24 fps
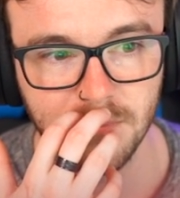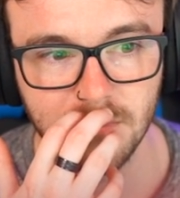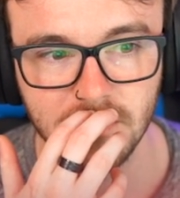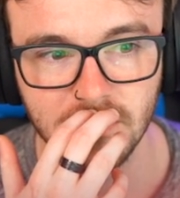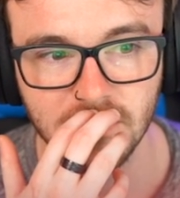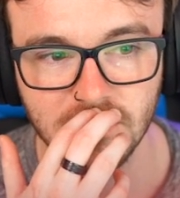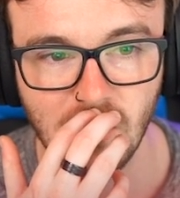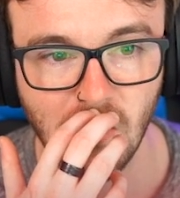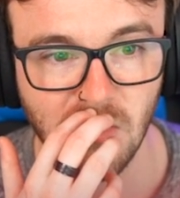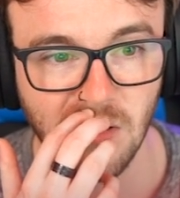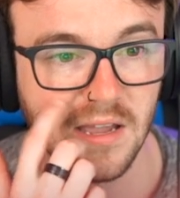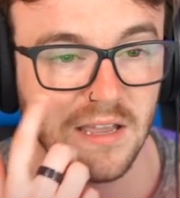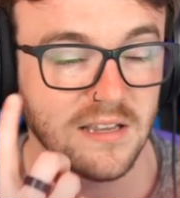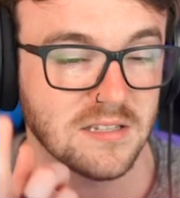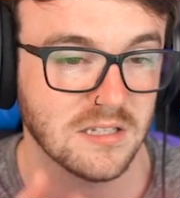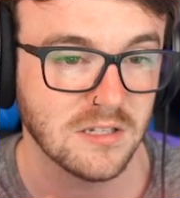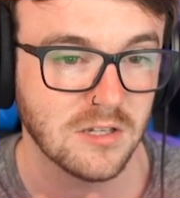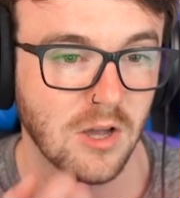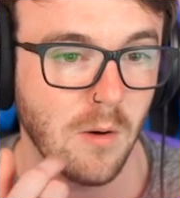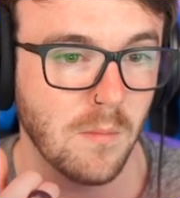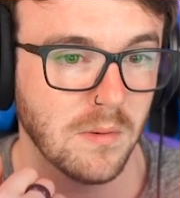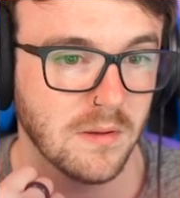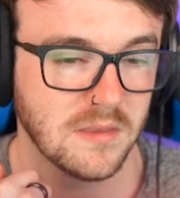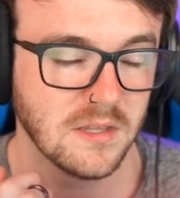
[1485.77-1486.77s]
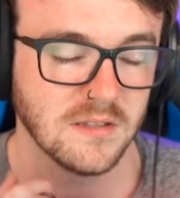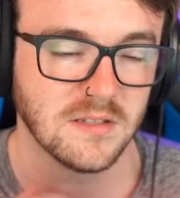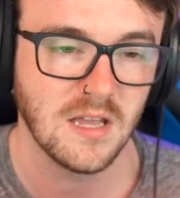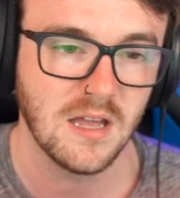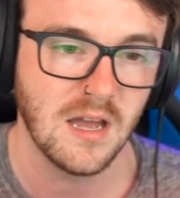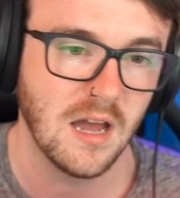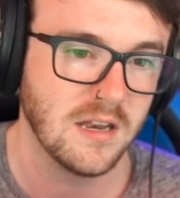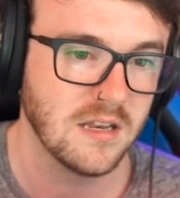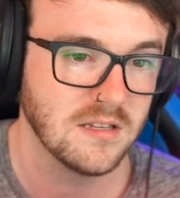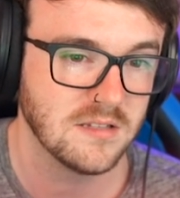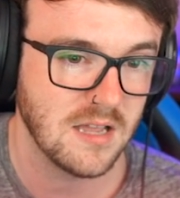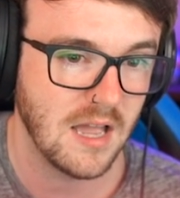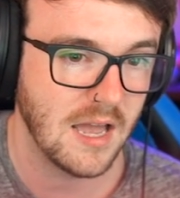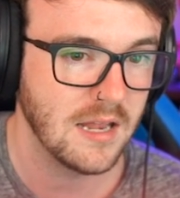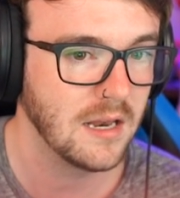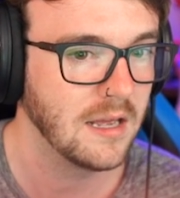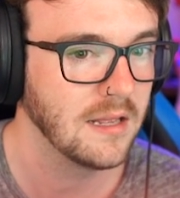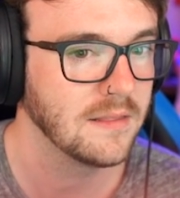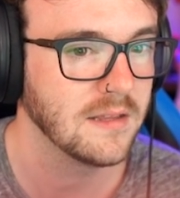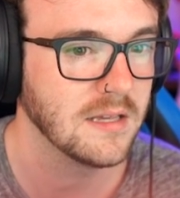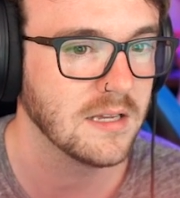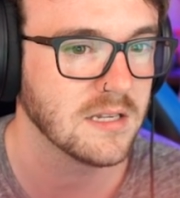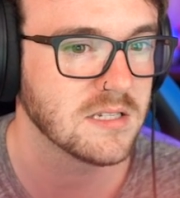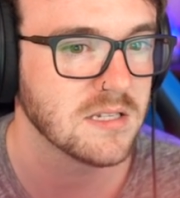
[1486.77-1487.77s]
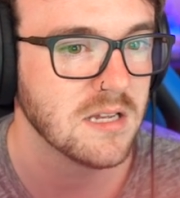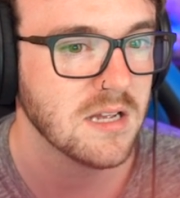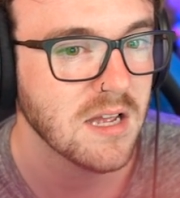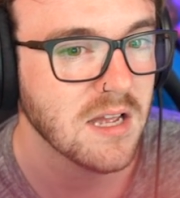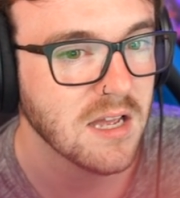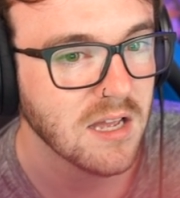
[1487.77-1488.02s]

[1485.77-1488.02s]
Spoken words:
Togekiss and gone with a design like this.